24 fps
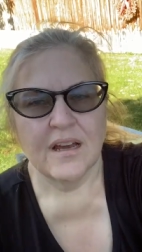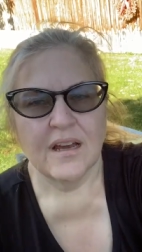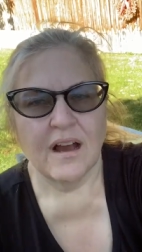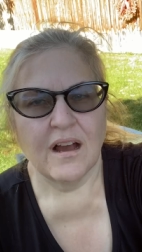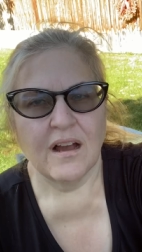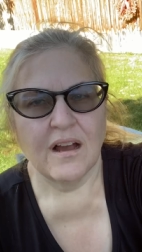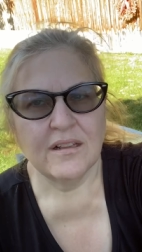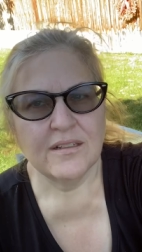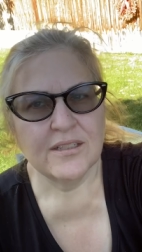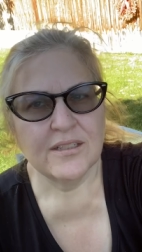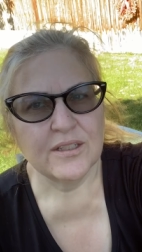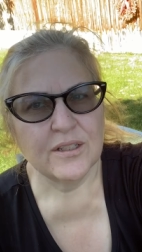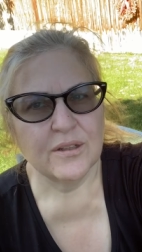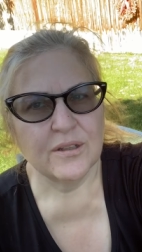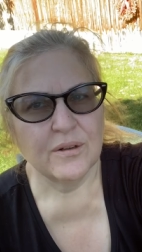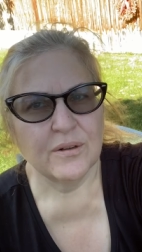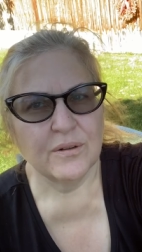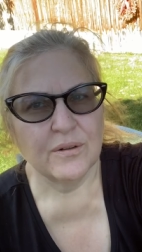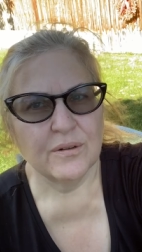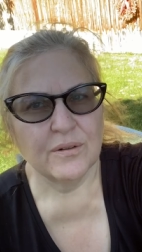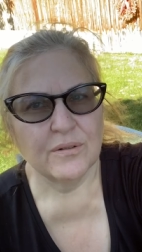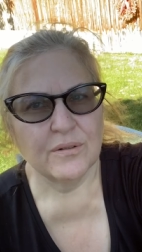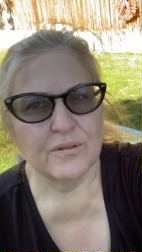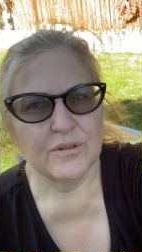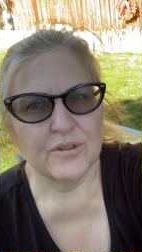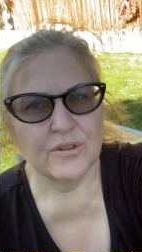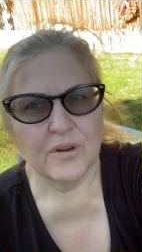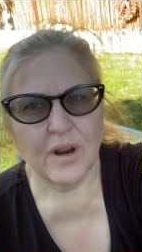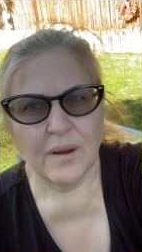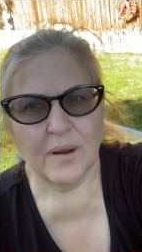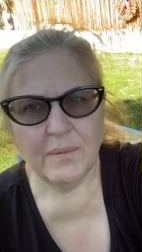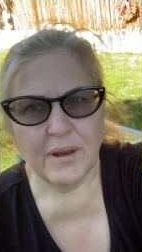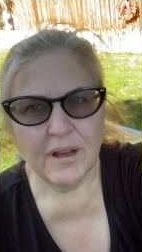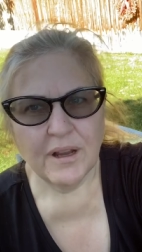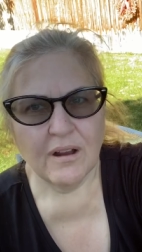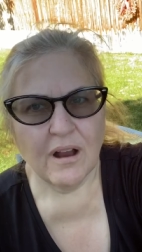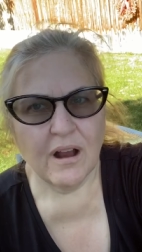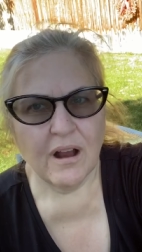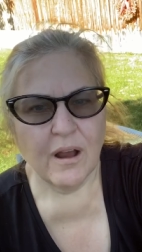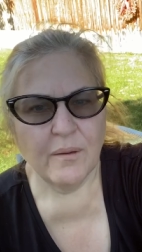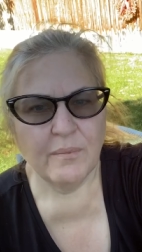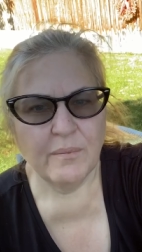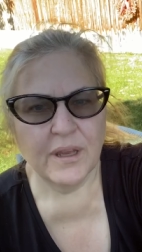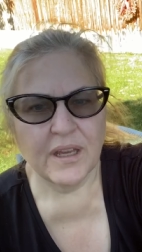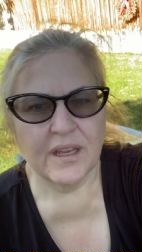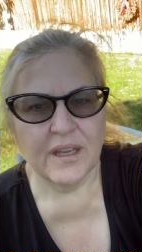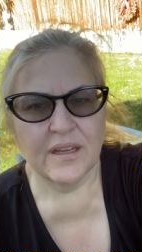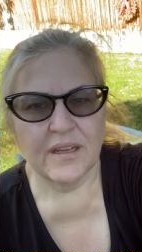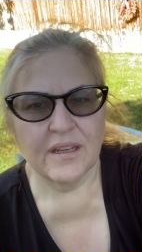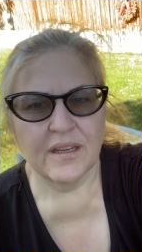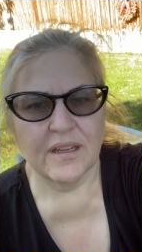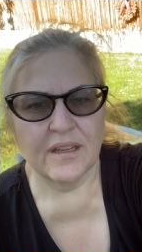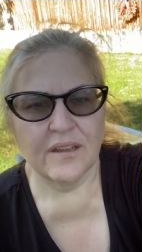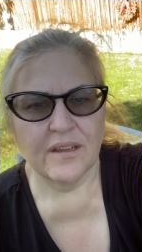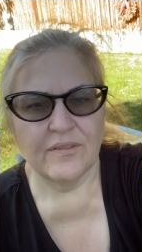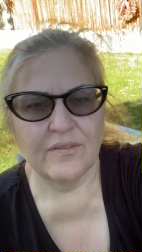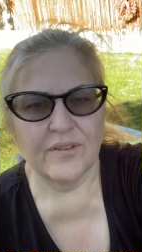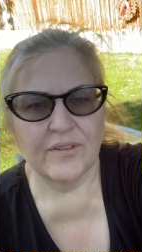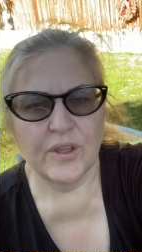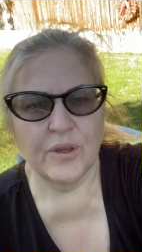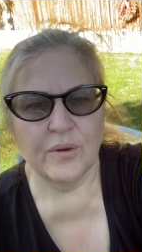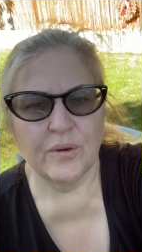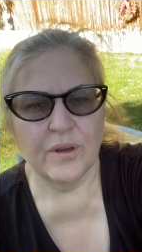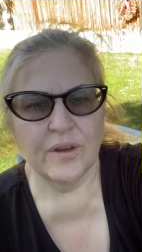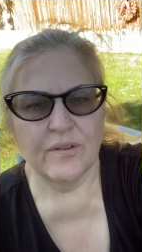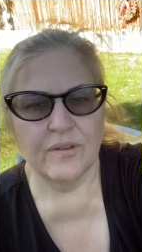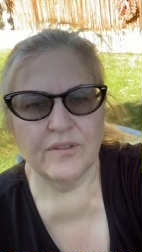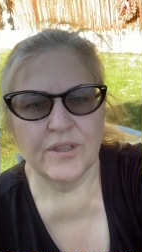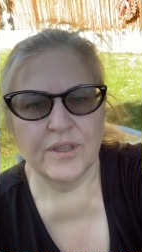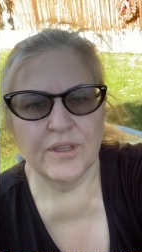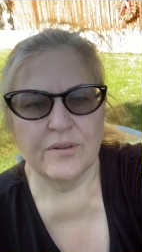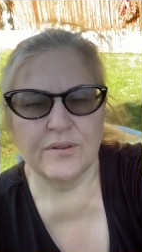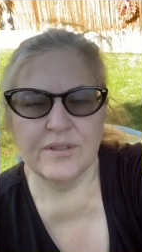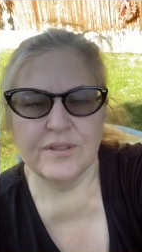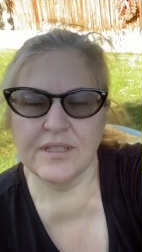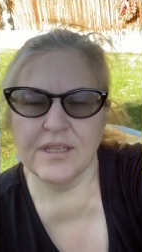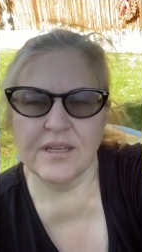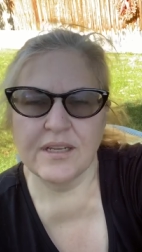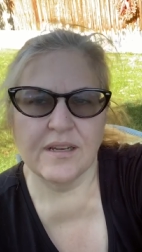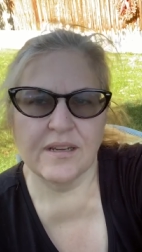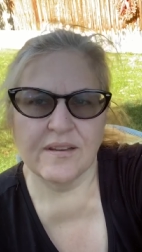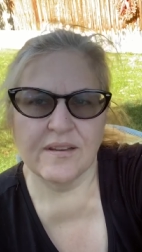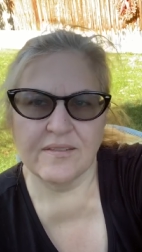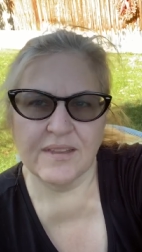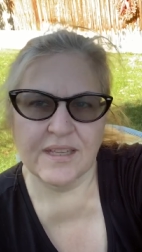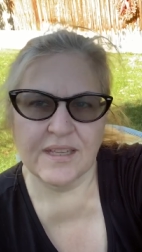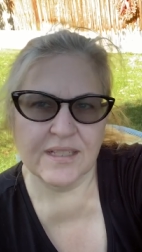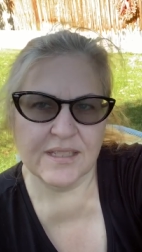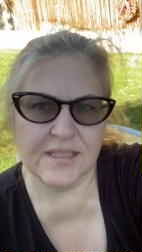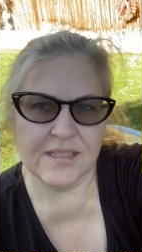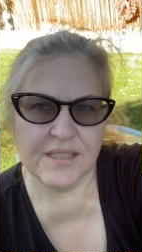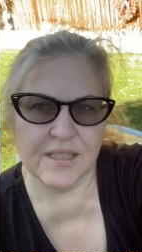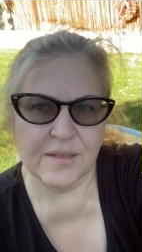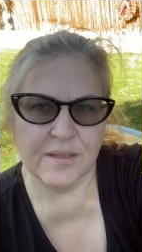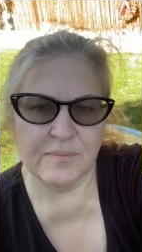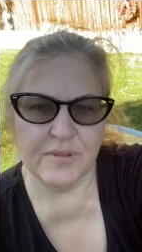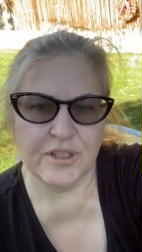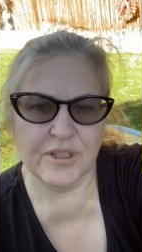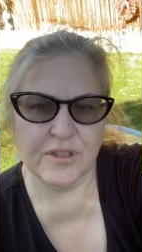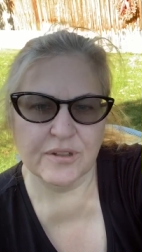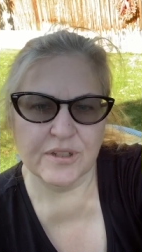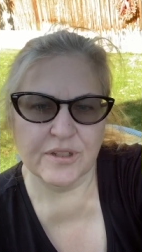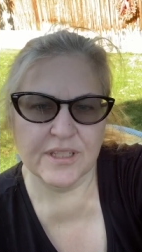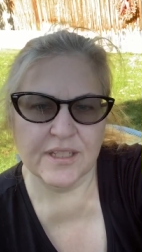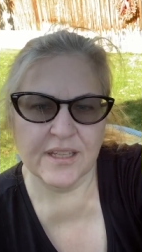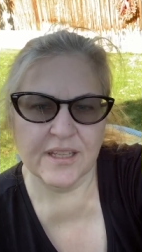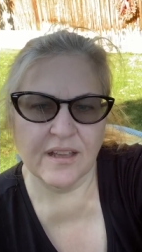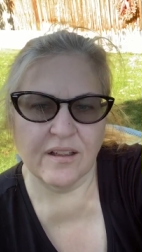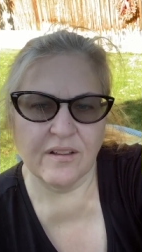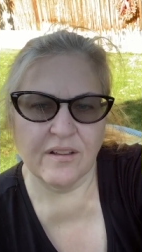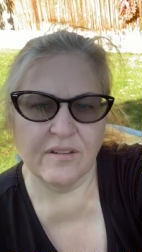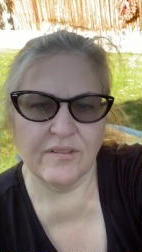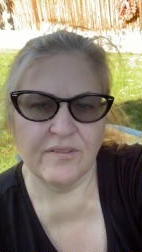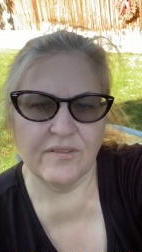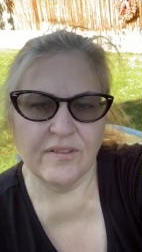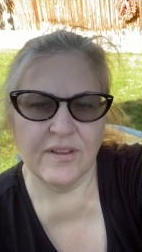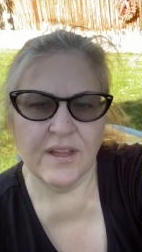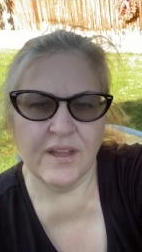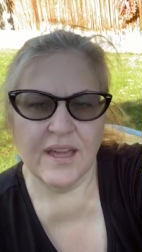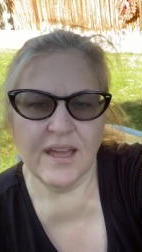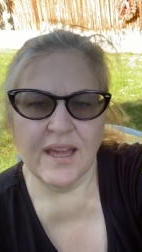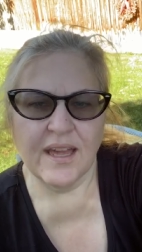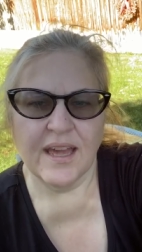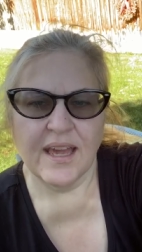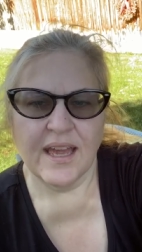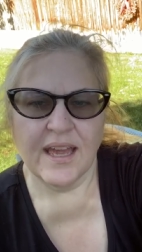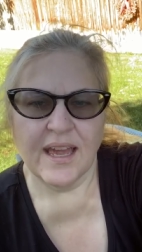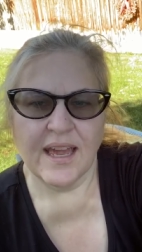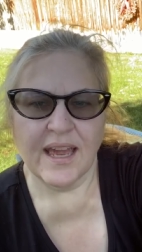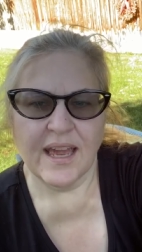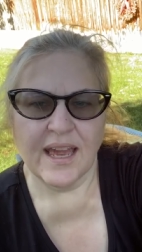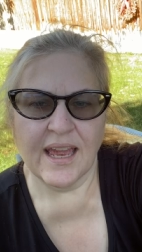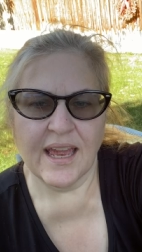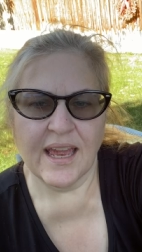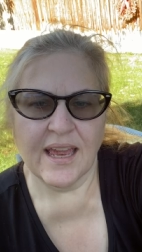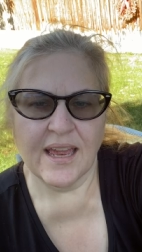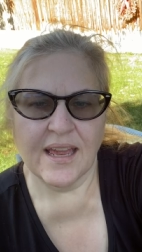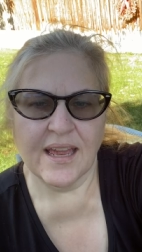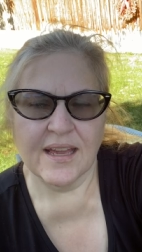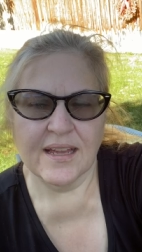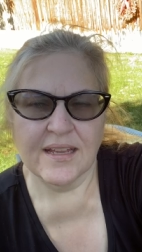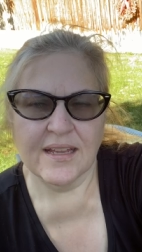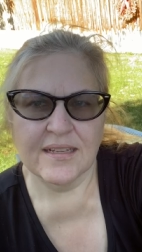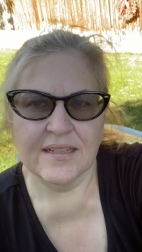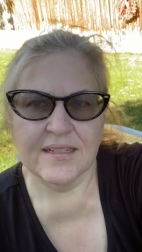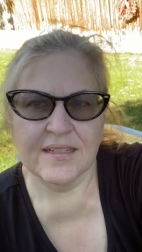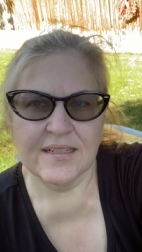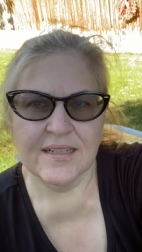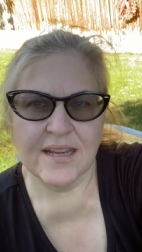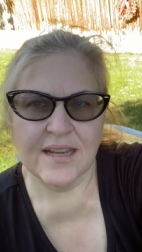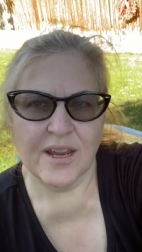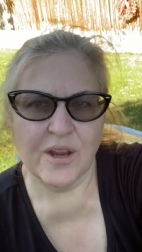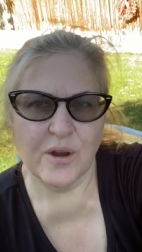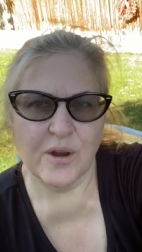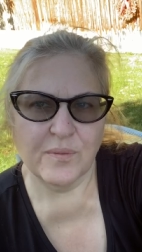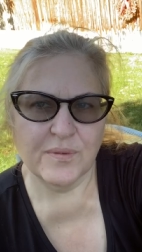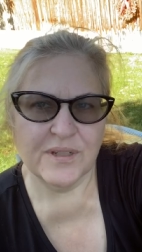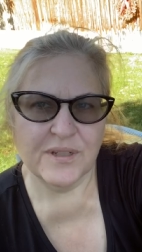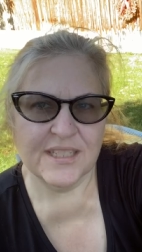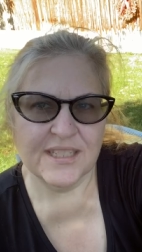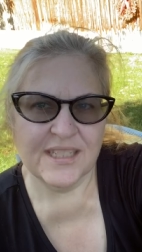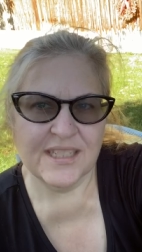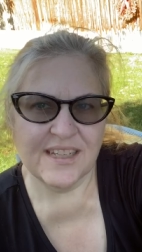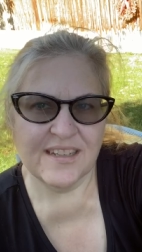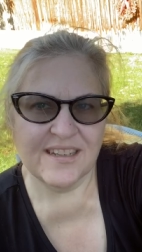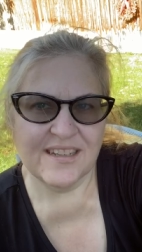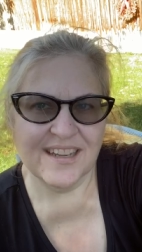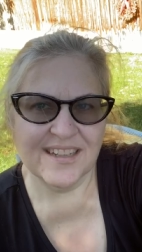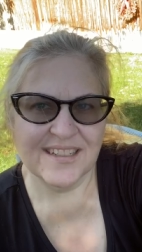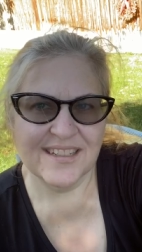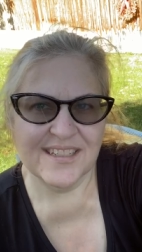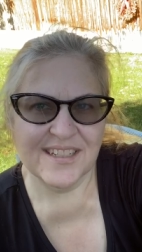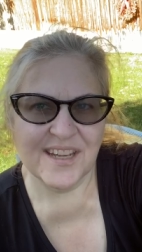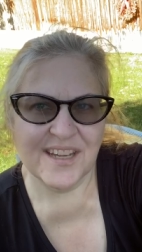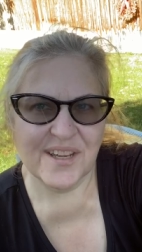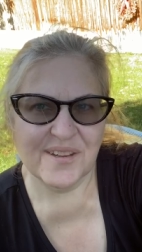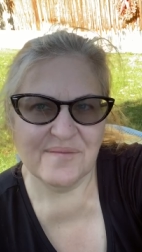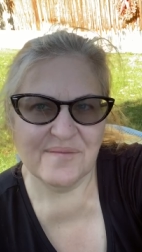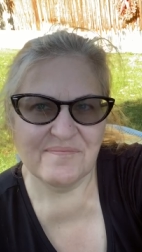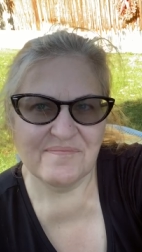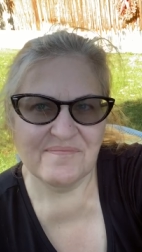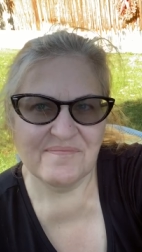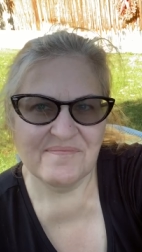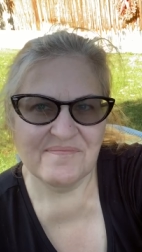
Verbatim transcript: Also, drop a comment if you have used any of these tips yourself. And I hope to see you next time.